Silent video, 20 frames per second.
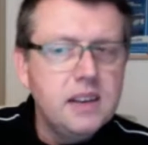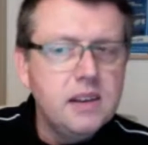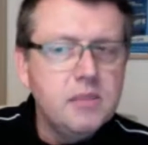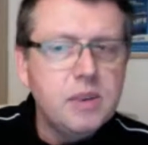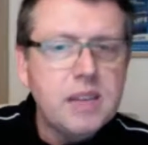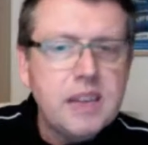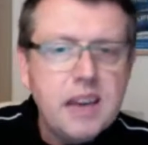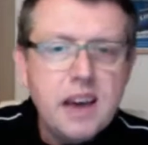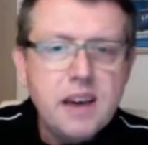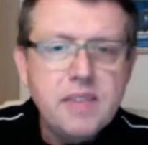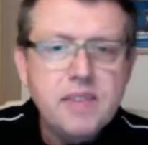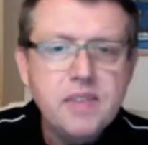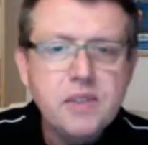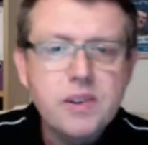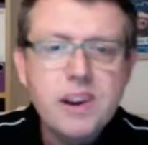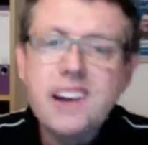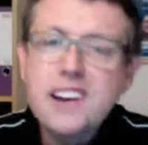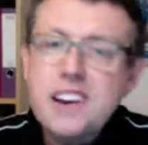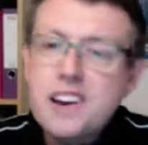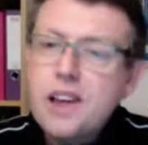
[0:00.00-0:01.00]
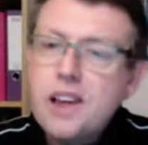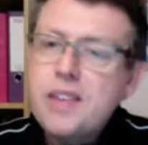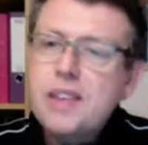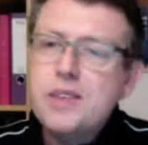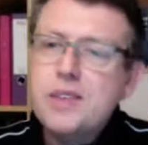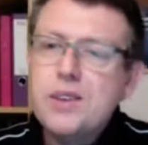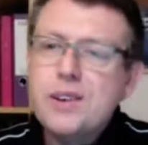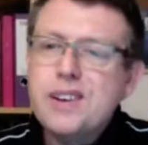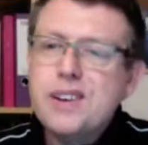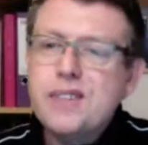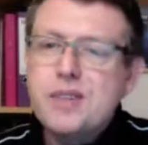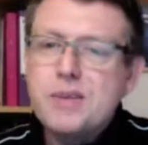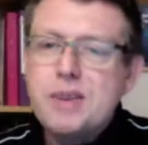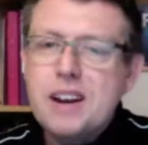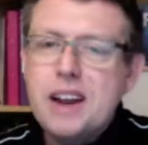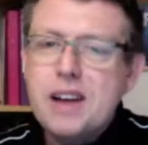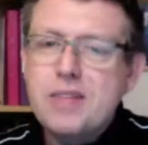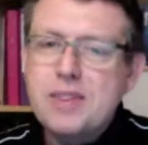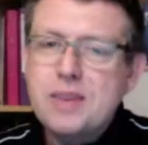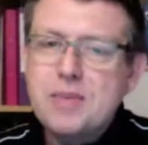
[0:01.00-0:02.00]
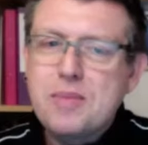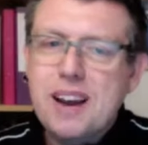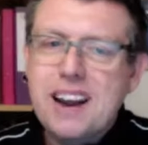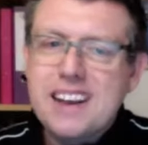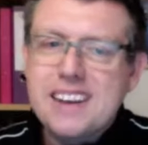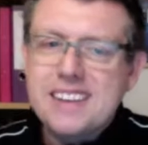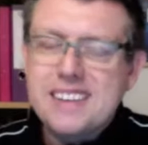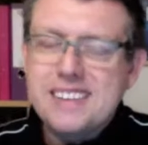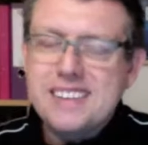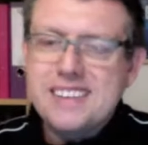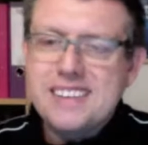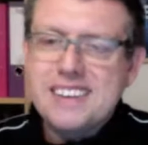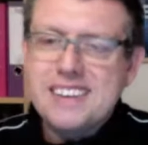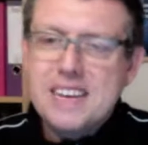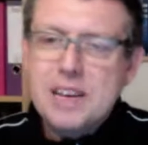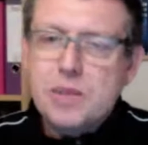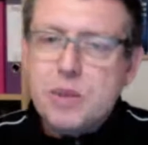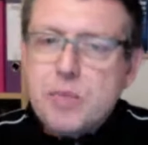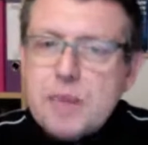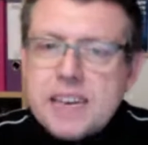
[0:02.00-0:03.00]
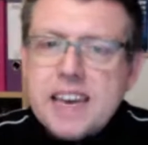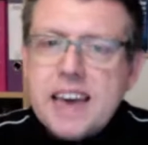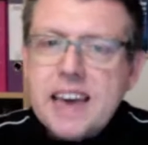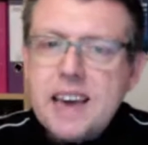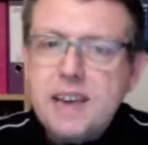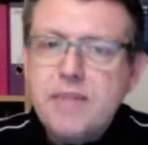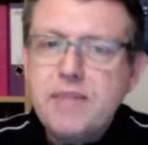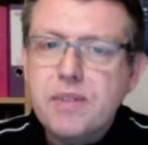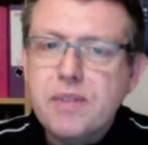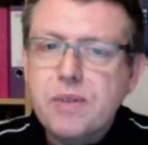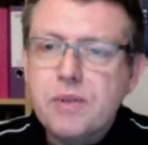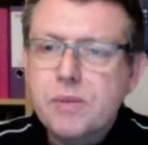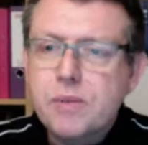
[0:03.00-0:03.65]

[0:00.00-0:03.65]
be careful? And I know they're doing it from a loving place, but be careful.